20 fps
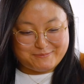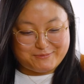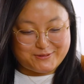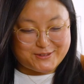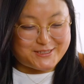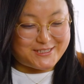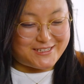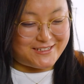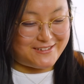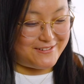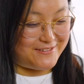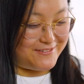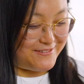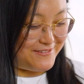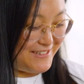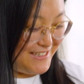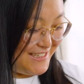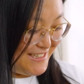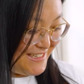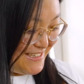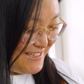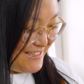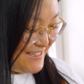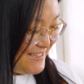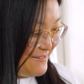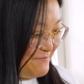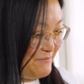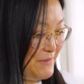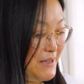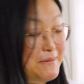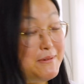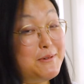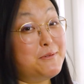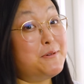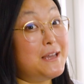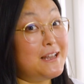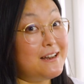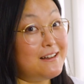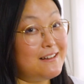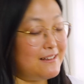person who maybe
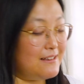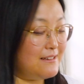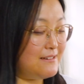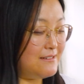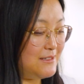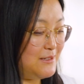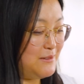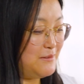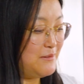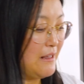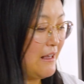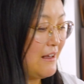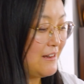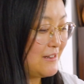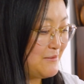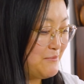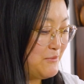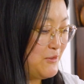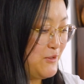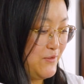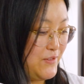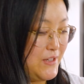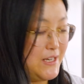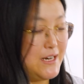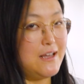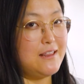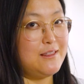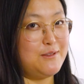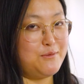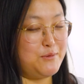waited a little too long to move in on the